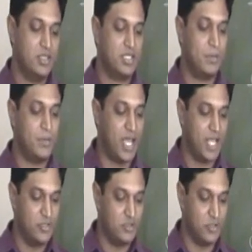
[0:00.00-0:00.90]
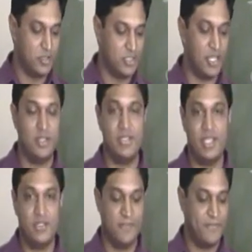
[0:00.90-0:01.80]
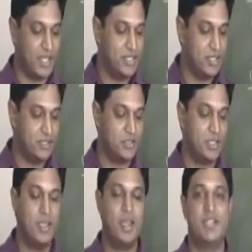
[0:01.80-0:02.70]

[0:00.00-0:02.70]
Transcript: Step 9 to consolidate your findings.